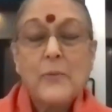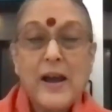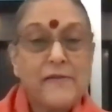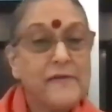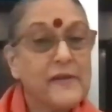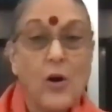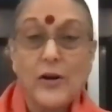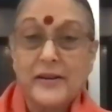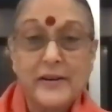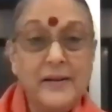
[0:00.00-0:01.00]
we have
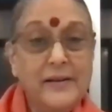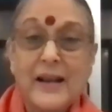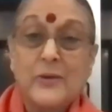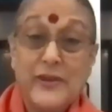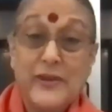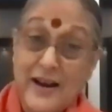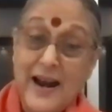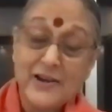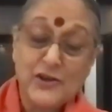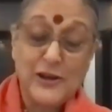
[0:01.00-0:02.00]
forgotten that we are
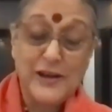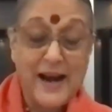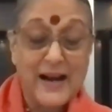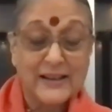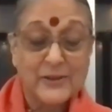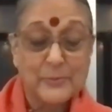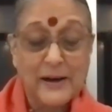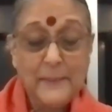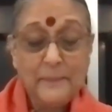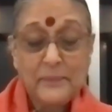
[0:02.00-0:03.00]
actually
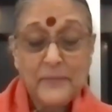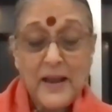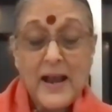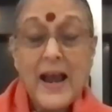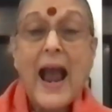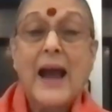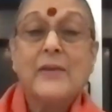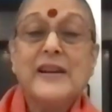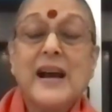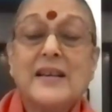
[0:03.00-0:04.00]
Atma,
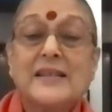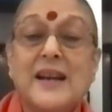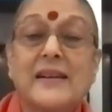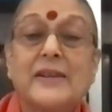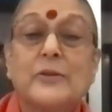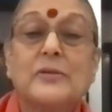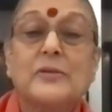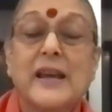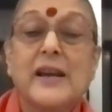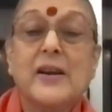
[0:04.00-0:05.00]
and we are starting to
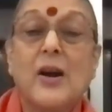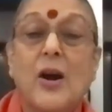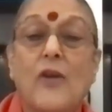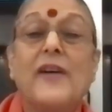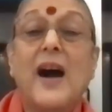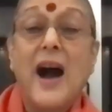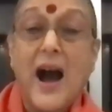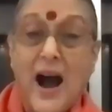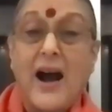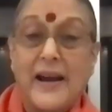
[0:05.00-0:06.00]
think of
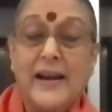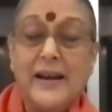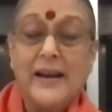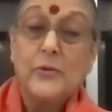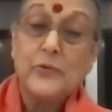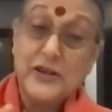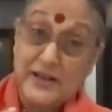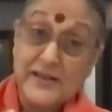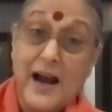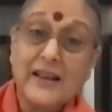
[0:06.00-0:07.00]
I, which
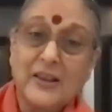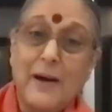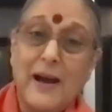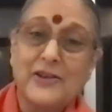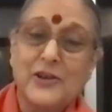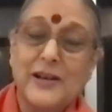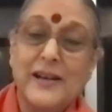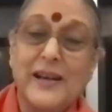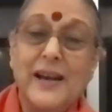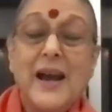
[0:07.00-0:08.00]
is Atma
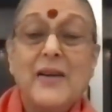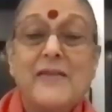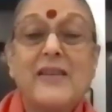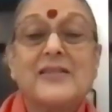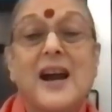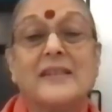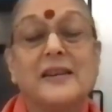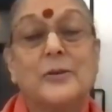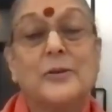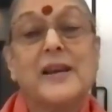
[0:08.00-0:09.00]
actually. We are
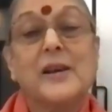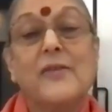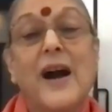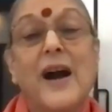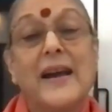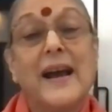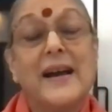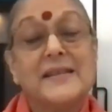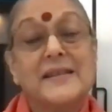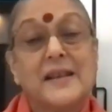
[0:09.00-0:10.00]
starting to think of I
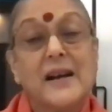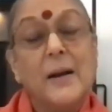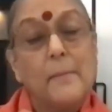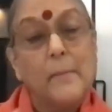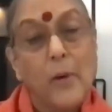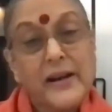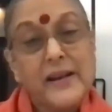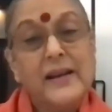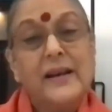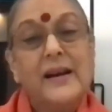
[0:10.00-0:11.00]
as the
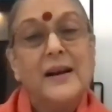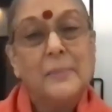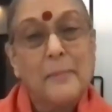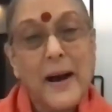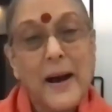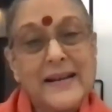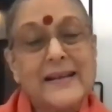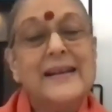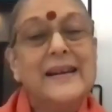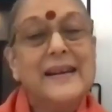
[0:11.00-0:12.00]
body,
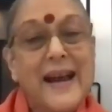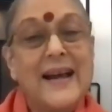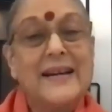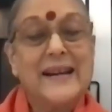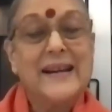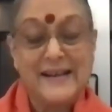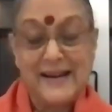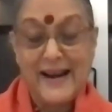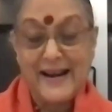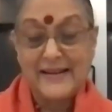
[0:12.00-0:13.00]
mind, and
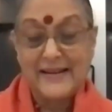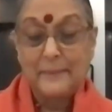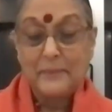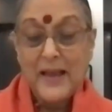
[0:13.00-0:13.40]
intellect.